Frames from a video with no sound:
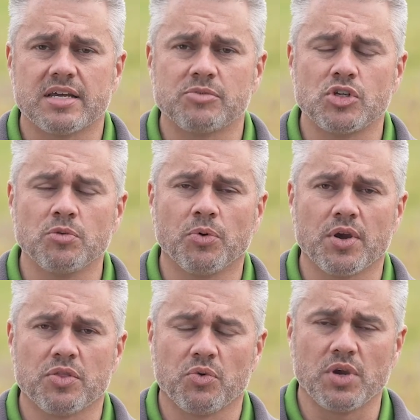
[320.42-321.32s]
times
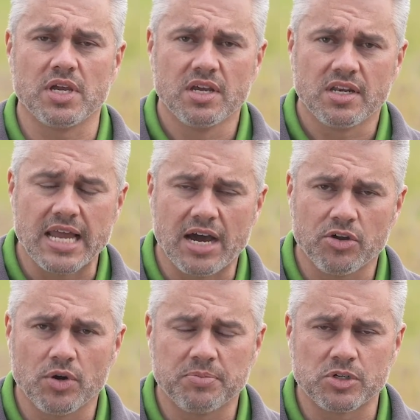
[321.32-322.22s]
2.3. Now
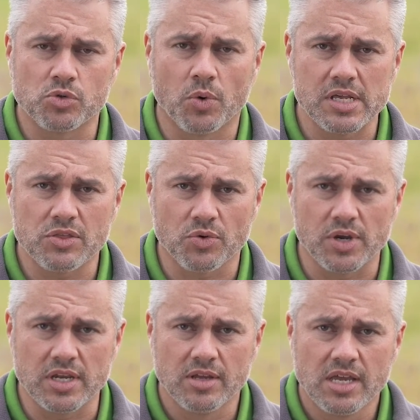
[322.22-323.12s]
you're up to
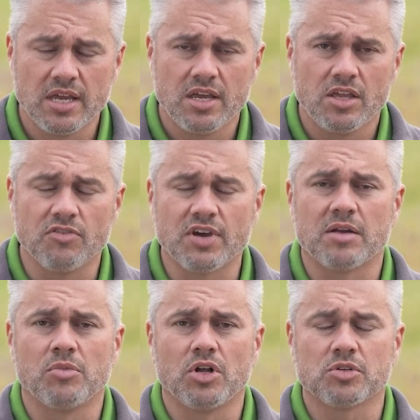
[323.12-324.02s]
23. You've got
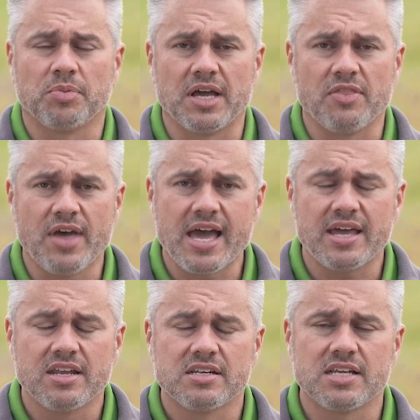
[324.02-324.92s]
to multiply
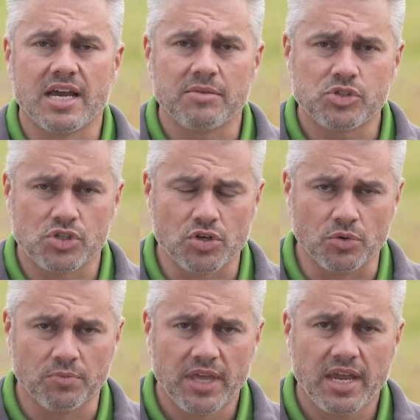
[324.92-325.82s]
that times
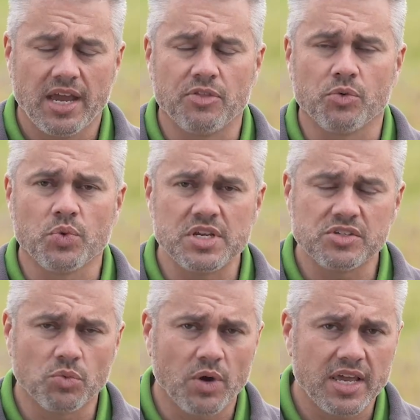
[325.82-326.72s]
2. And the
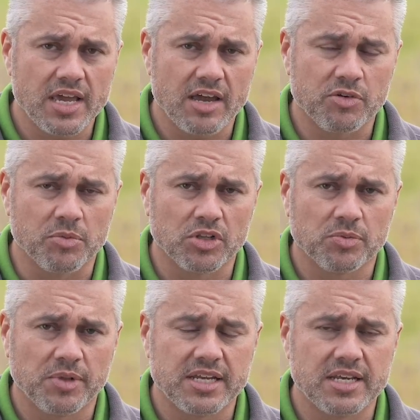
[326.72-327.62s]
reason why you have to
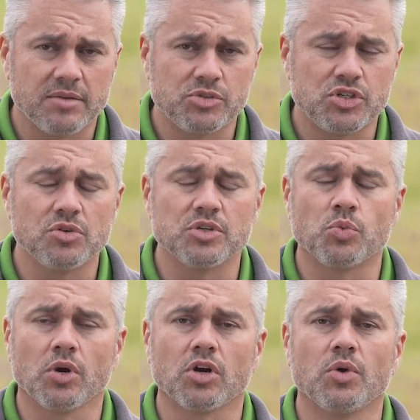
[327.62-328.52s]
multiply times two is
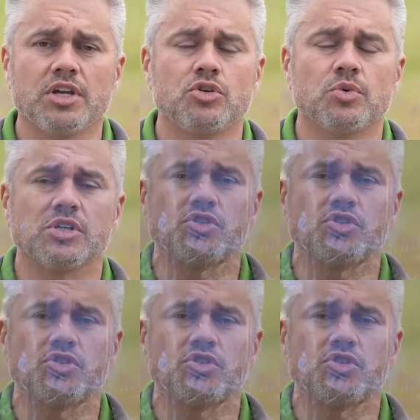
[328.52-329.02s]
we're going to